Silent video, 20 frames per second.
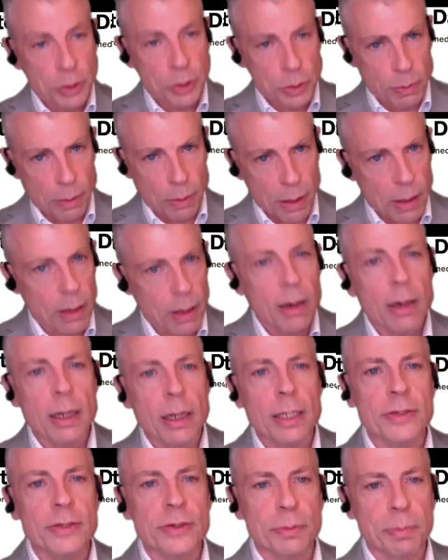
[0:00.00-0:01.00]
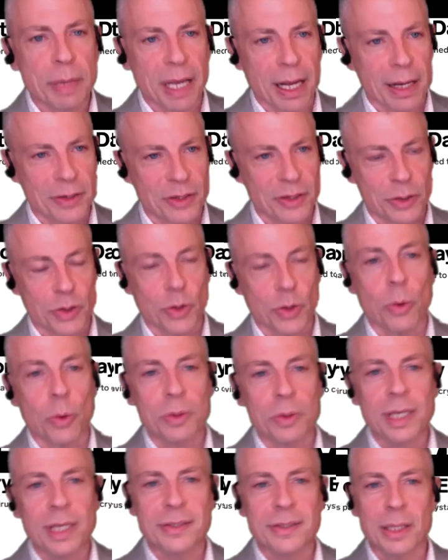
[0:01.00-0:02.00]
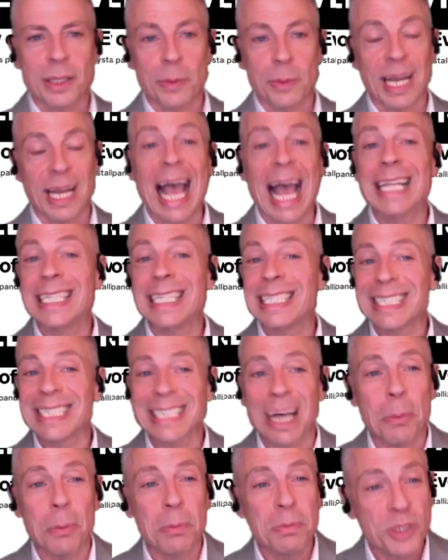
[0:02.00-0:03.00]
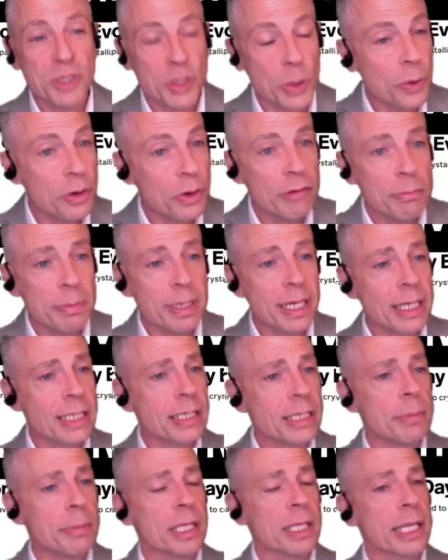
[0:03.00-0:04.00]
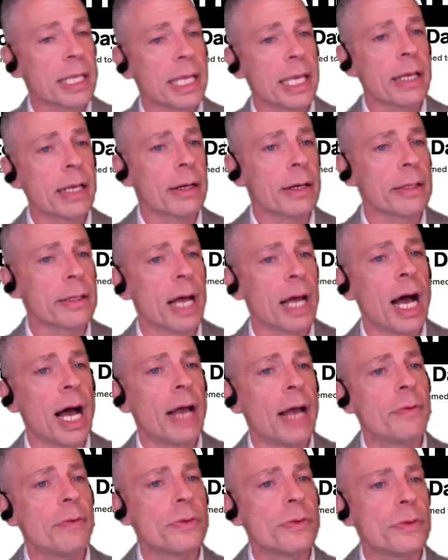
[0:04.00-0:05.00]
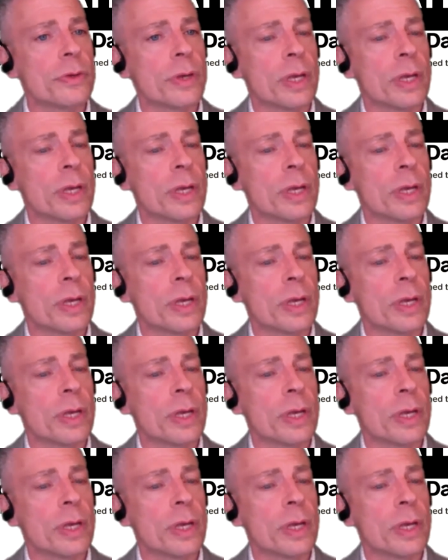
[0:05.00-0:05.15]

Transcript: to our hearts because it told us that we'd had some zone of predictability in our lives,